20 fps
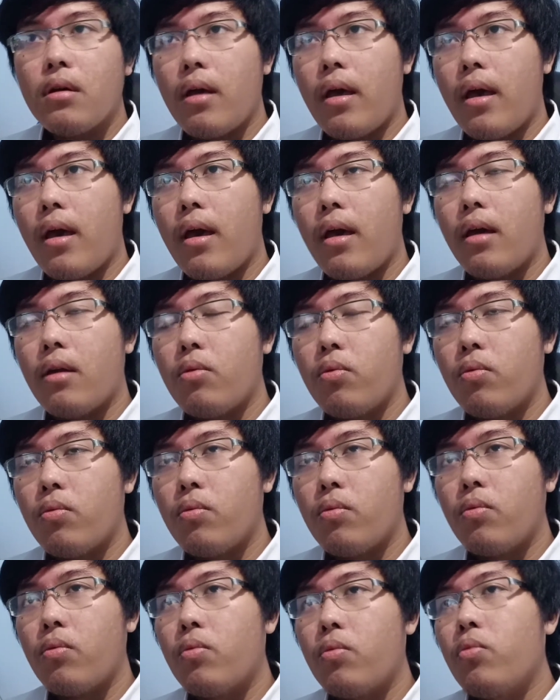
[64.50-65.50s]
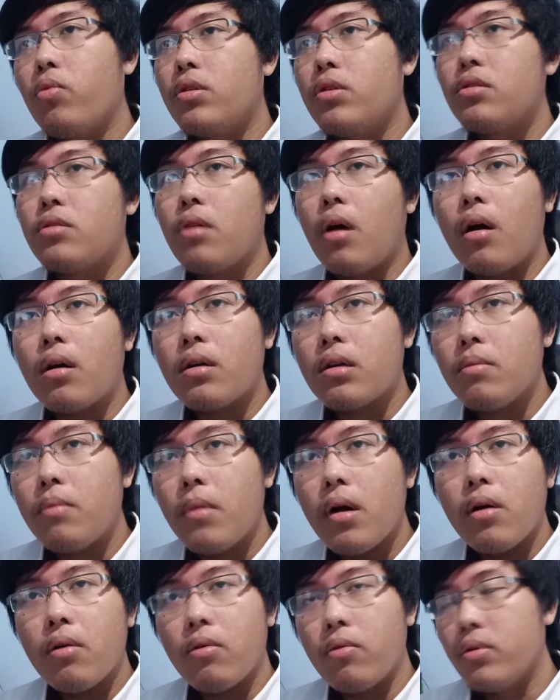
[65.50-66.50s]
and we talk
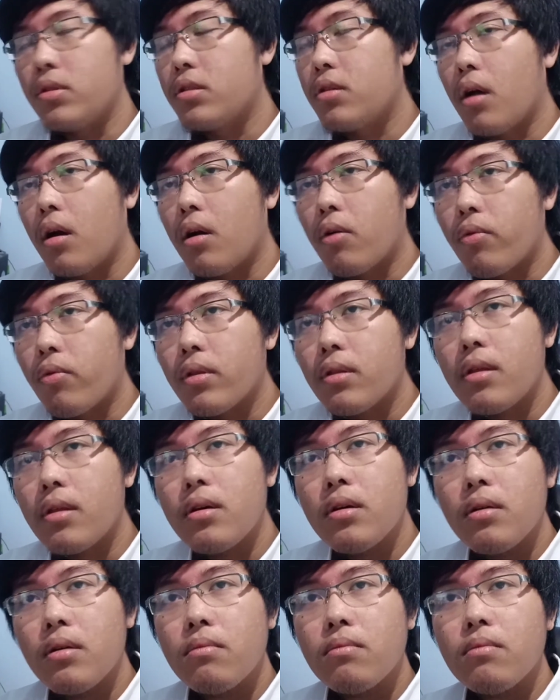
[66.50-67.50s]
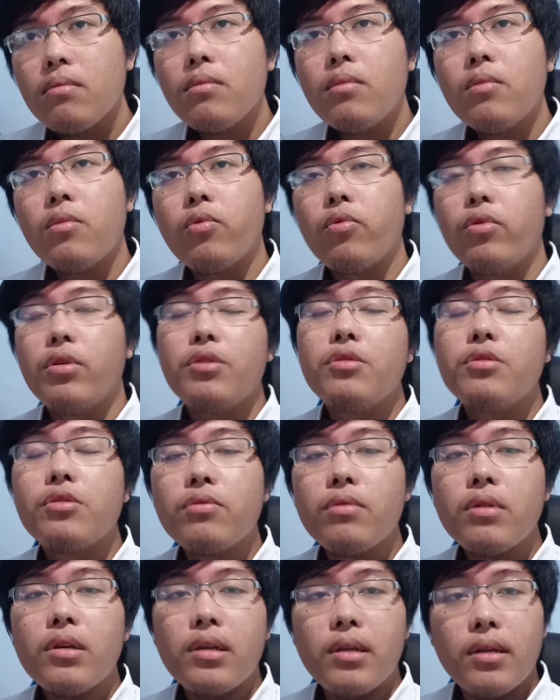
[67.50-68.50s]
with them. We
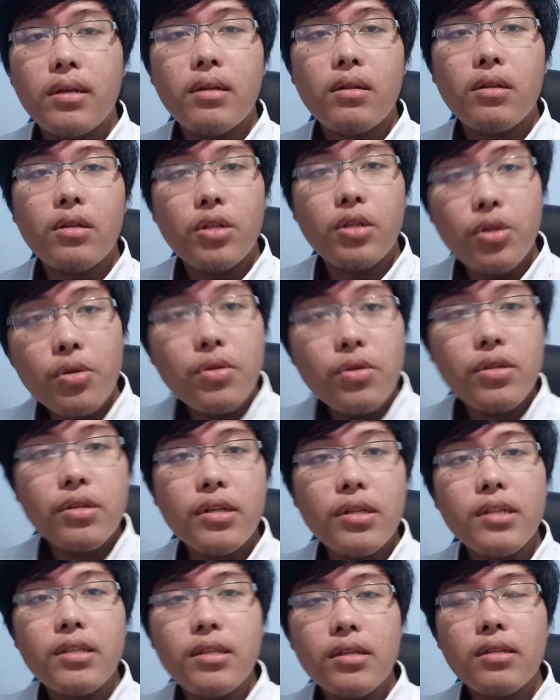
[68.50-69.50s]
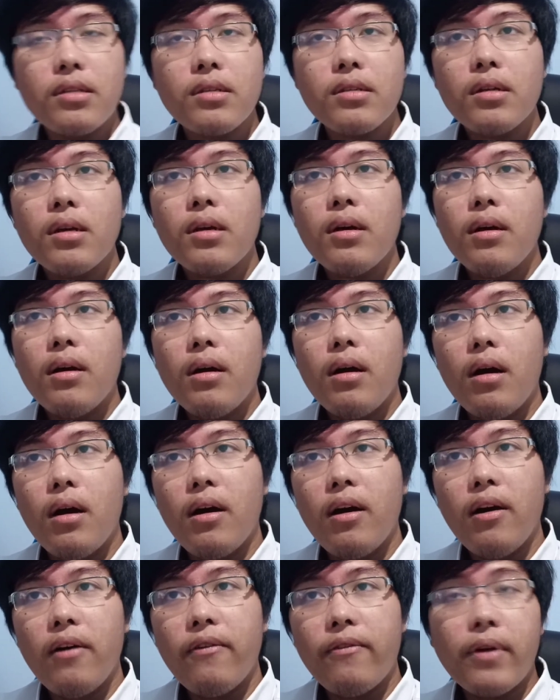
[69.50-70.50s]
usually use this
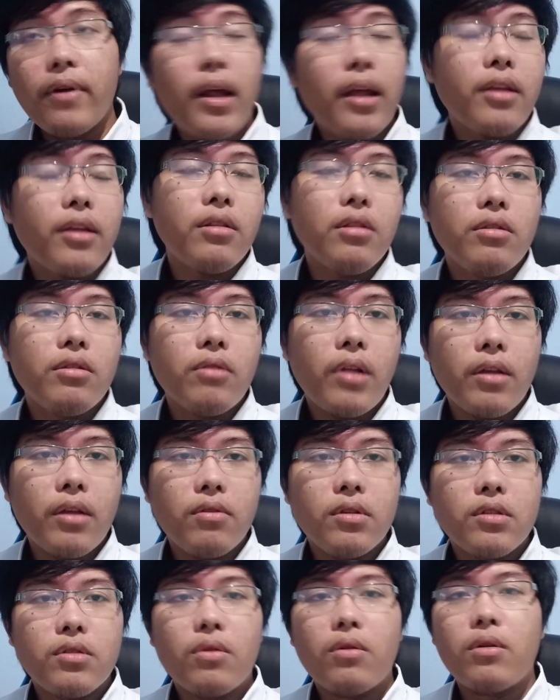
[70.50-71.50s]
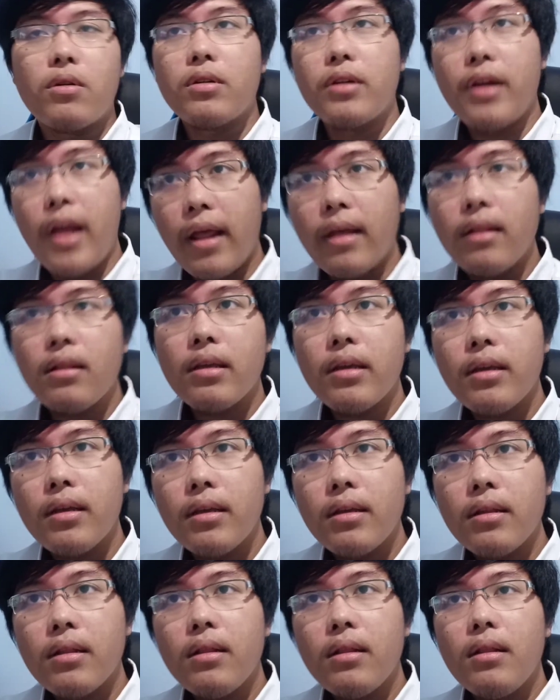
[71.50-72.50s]
vernacular language or
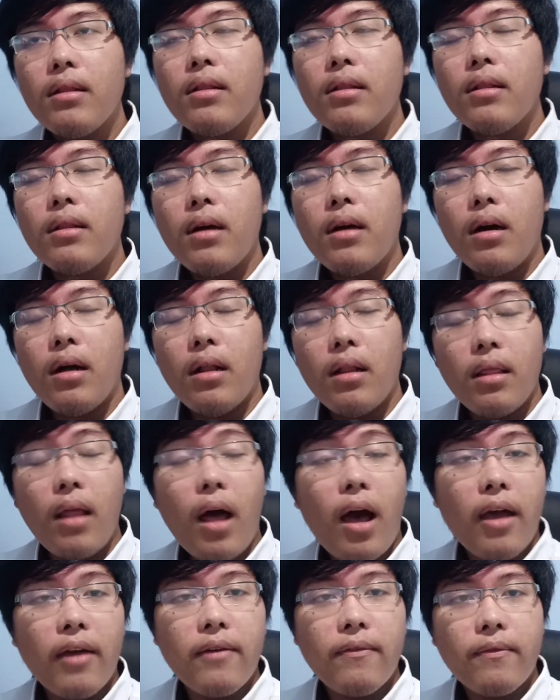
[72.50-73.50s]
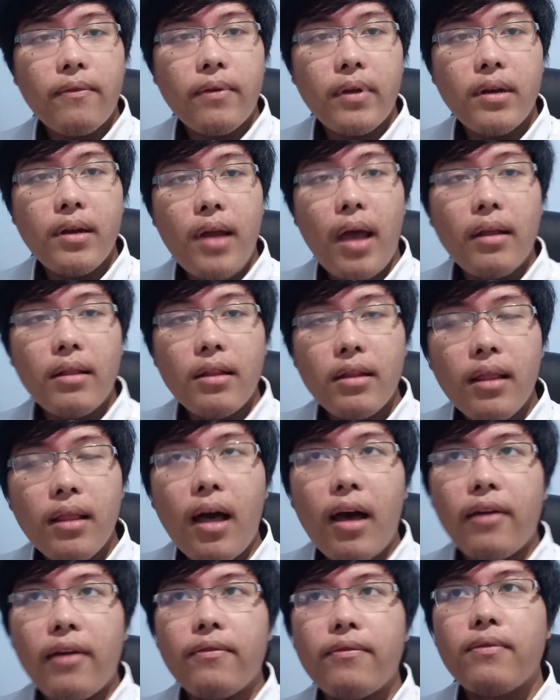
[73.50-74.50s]
daily daily
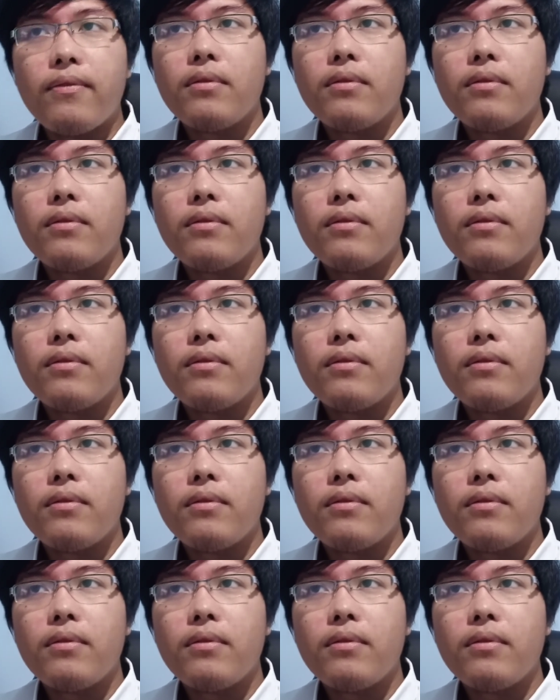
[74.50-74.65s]
life.